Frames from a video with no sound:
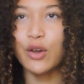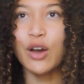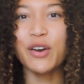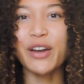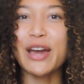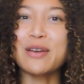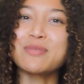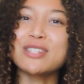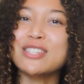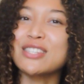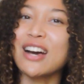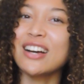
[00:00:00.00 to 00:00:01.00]
Okay,
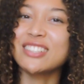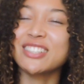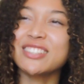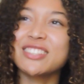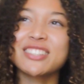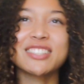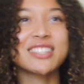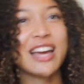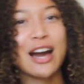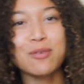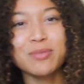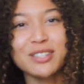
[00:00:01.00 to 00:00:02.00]
massaging your
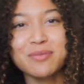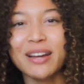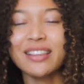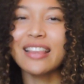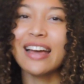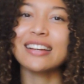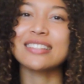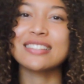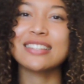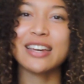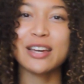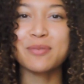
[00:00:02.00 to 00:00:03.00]
scalp is my
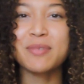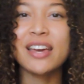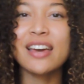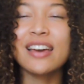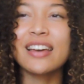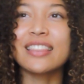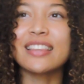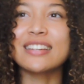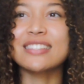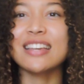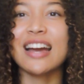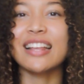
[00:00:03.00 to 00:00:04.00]
next tip.
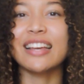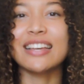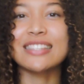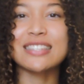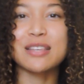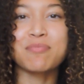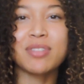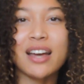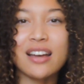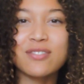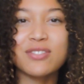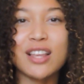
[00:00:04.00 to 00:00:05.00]
This kind of gets the
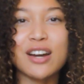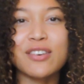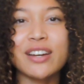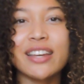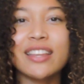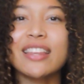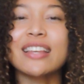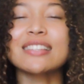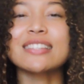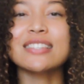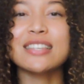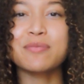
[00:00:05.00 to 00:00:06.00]
blood flowing and
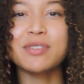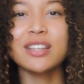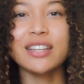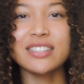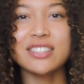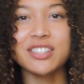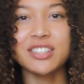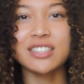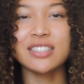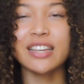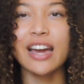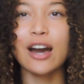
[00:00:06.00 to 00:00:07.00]
it stimulates your
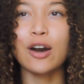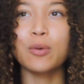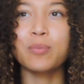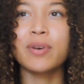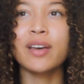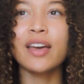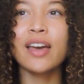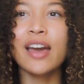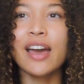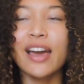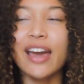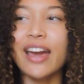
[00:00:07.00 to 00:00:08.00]
scalp,
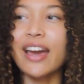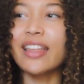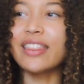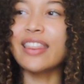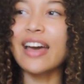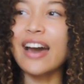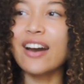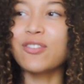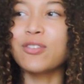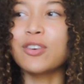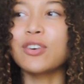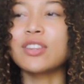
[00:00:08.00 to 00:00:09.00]
and
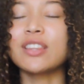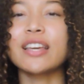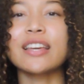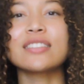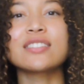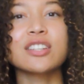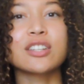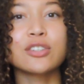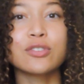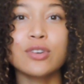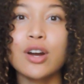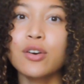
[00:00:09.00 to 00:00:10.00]
that will lead
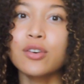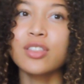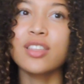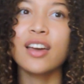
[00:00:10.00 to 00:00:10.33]
to growth.